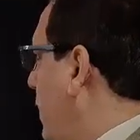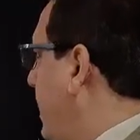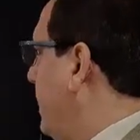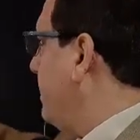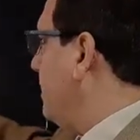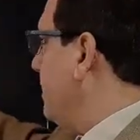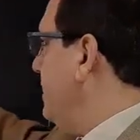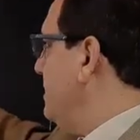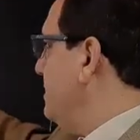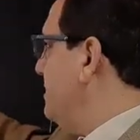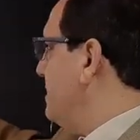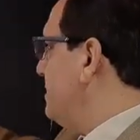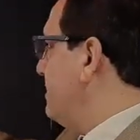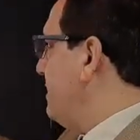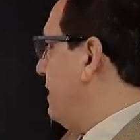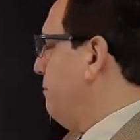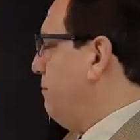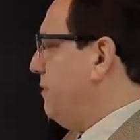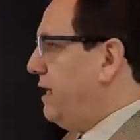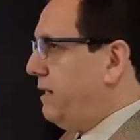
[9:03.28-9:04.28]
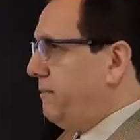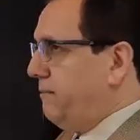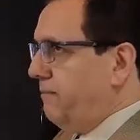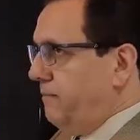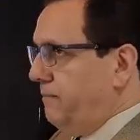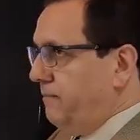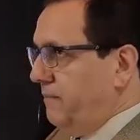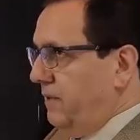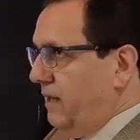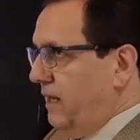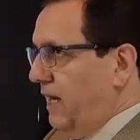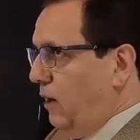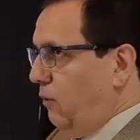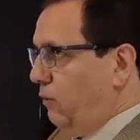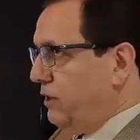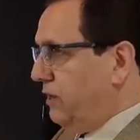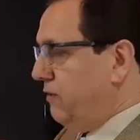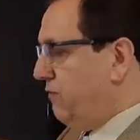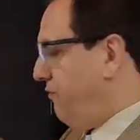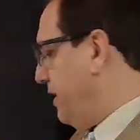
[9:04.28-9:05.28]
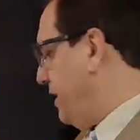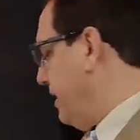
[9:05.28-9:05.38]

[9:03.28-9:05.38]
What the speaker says: wires in the same limb. And we didn't